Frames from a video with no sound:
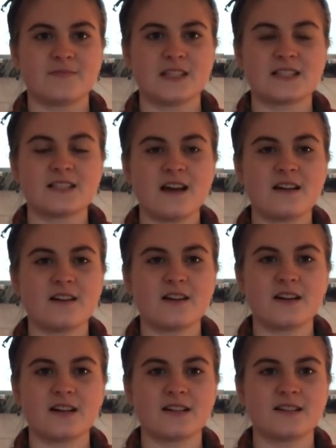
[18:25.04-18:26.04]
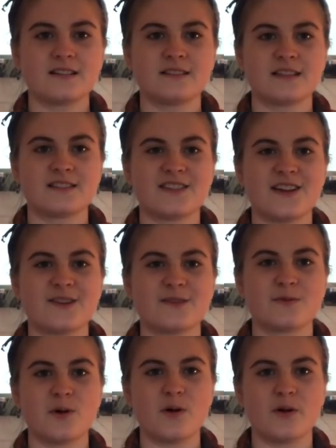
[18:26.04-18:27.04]
That's not our
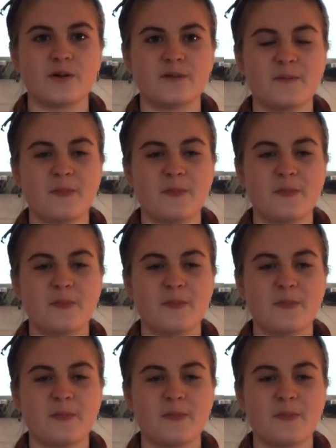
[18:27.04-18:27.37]
role.